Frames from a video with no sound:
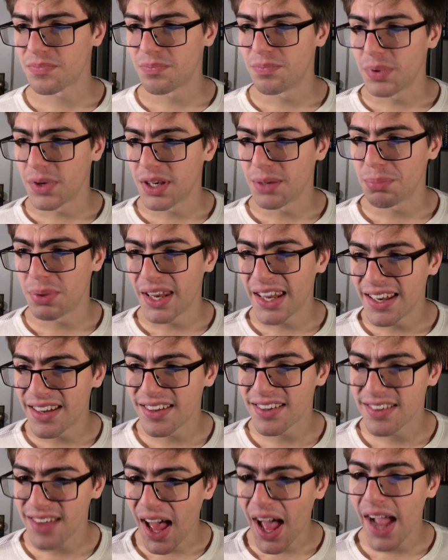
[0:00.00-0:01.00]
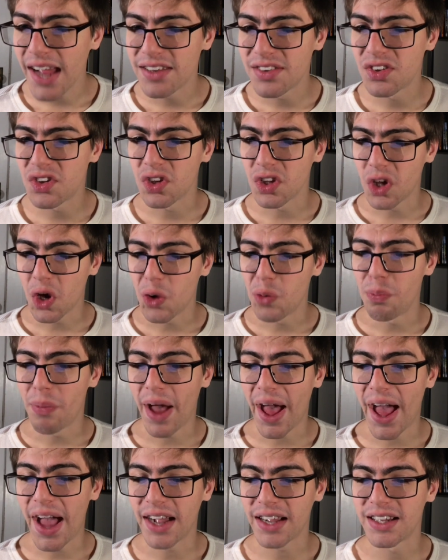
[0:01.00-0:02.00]
But he decides to go
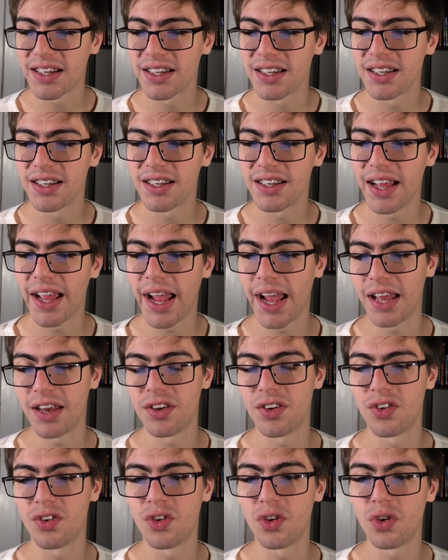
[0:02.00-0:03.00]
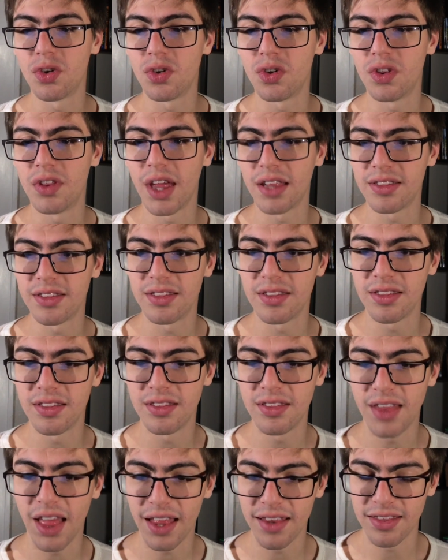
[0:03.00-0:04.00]
back, and that
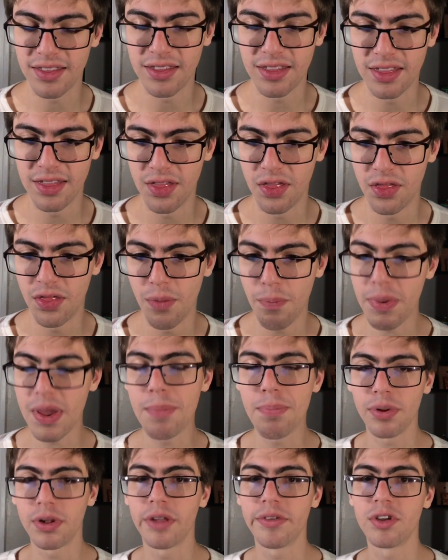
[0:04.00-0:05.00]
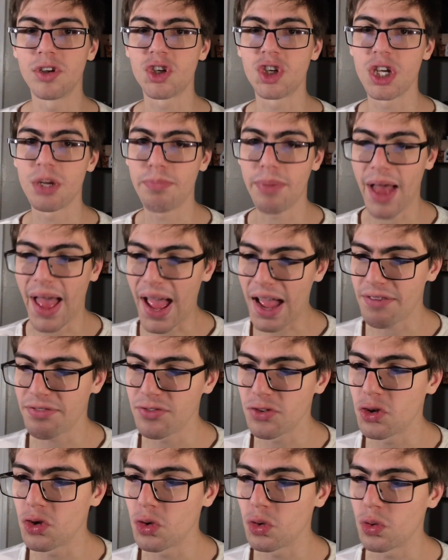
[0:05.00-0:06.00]
the people on the ship
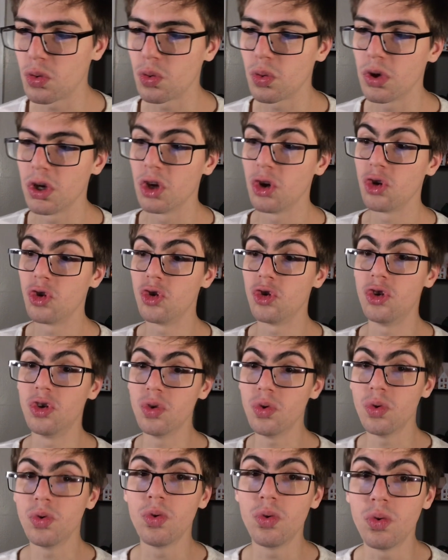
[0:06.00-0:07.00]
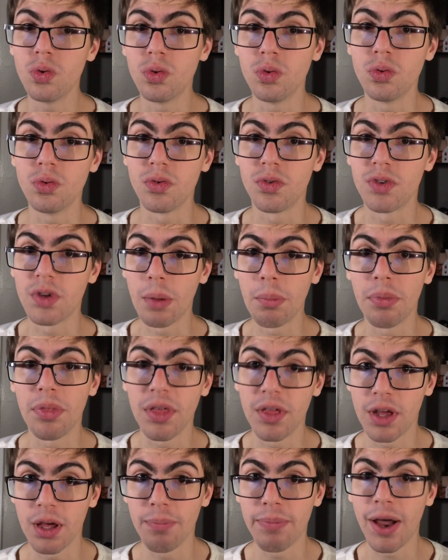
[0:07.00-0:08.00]
have to do
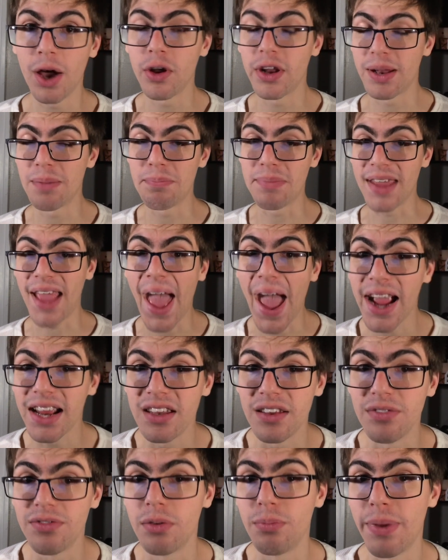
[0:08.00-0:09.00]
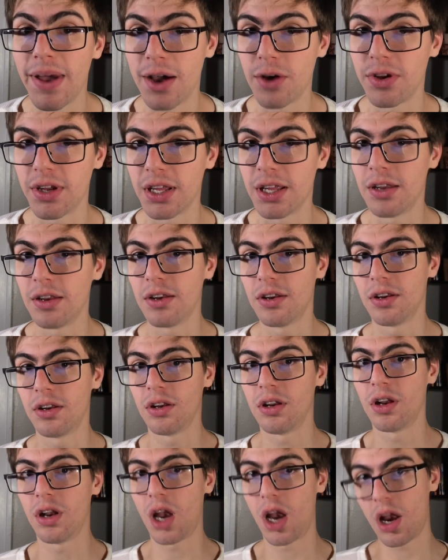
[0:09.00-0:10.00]
something about it and be active about it.
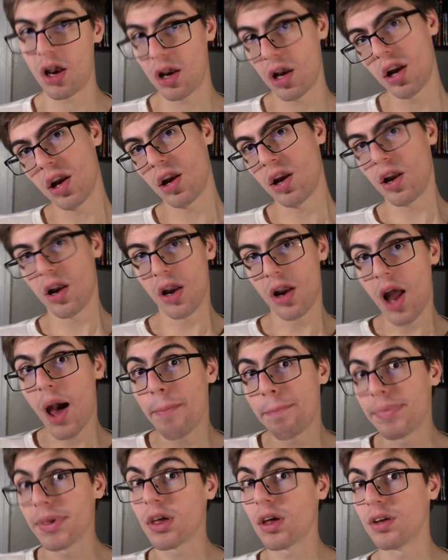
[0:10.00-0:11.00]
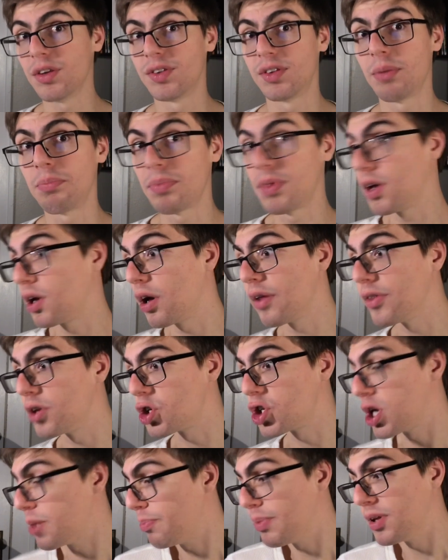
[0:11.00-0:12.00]
Not because something on the
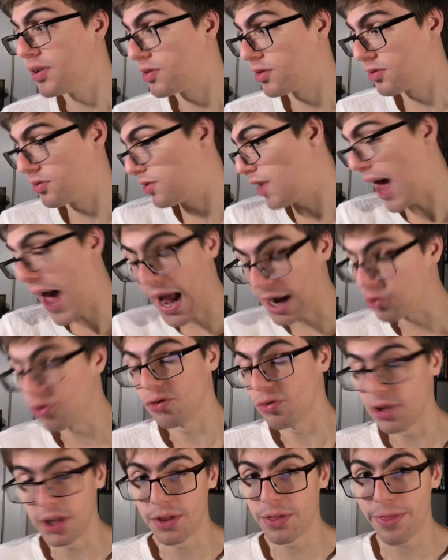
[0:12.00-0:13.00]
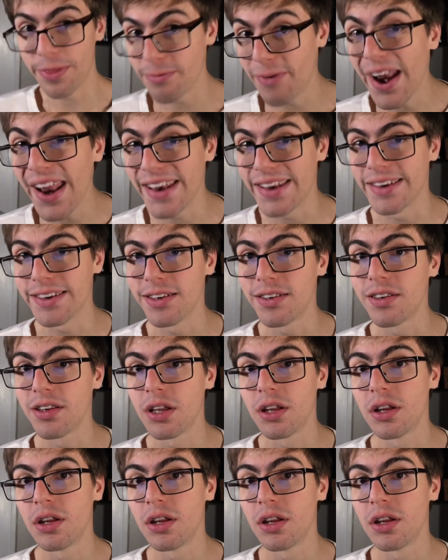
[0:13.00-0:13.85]
ship is actually threatened,